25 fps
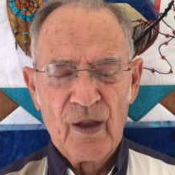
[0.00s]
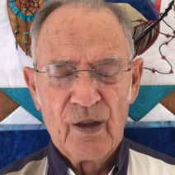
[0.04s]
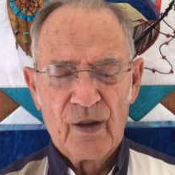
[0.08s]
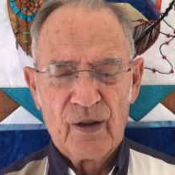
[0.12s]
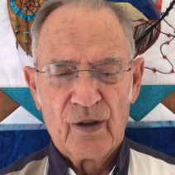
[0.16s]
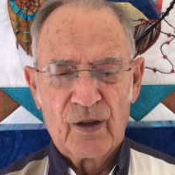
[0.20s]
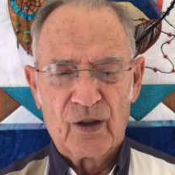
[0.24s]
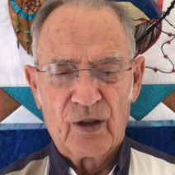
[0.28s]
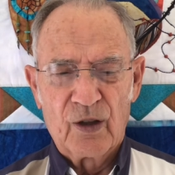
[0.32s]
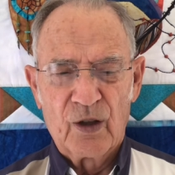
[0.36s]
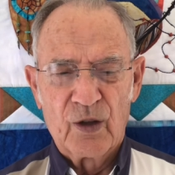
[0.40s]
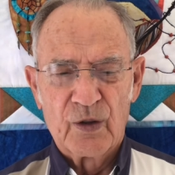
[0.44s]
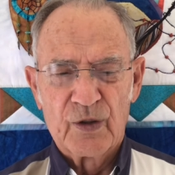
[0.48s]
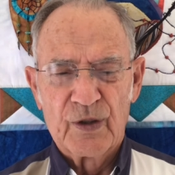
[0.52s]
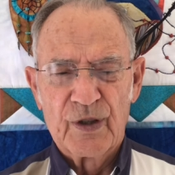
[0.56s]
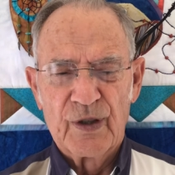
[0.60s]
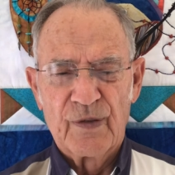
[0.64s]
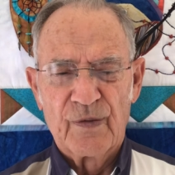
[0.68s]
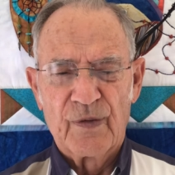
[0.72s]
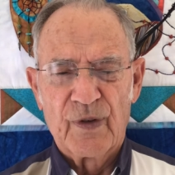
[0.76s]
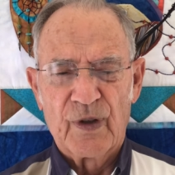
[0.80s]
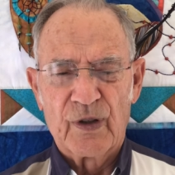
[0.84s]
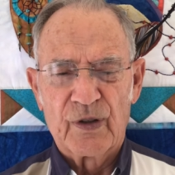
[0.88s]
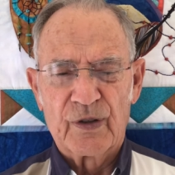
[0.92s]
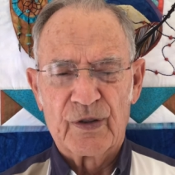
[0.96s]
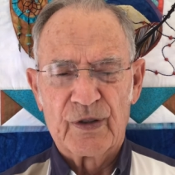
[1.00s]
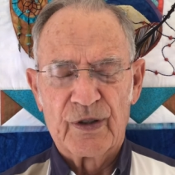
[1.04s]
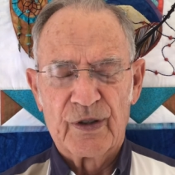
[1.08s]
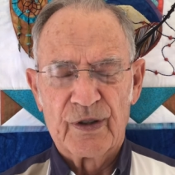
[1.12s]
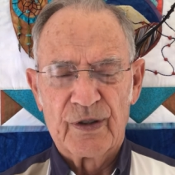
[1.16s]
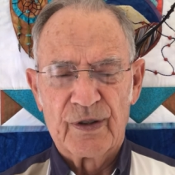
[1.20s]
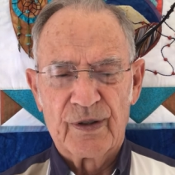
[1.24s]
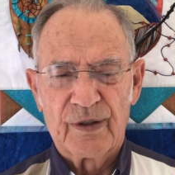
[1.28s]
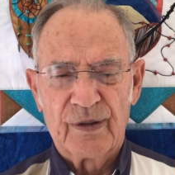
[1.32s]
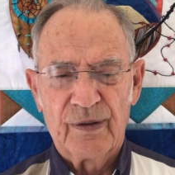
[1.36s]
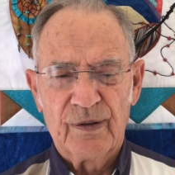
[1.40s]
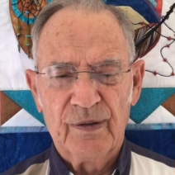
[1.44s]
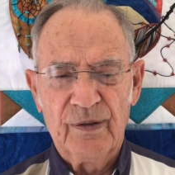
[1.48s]
The closing
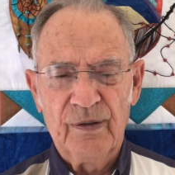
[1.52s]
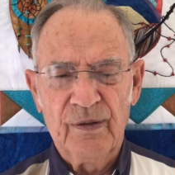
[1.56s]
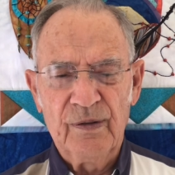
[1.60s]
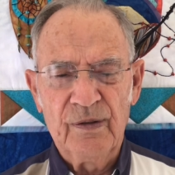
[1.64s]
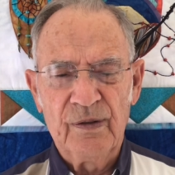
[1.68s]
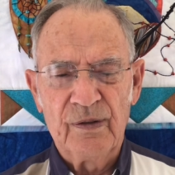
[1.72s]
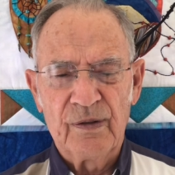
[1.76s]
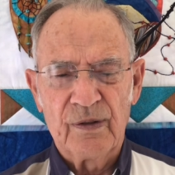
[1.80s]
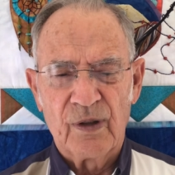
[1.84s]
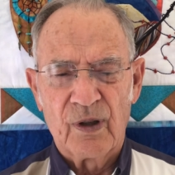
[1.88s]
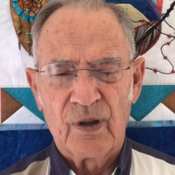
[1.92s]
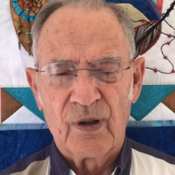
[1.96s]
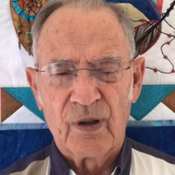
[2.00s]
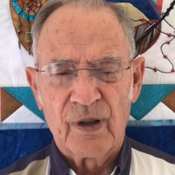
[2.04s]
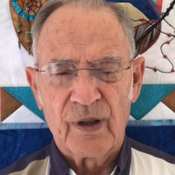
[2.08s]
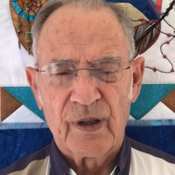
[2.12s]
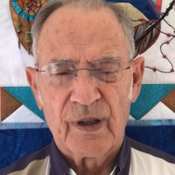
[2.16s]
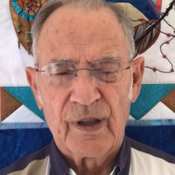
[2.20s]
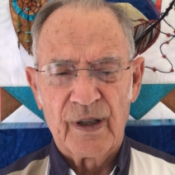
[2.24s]
verses are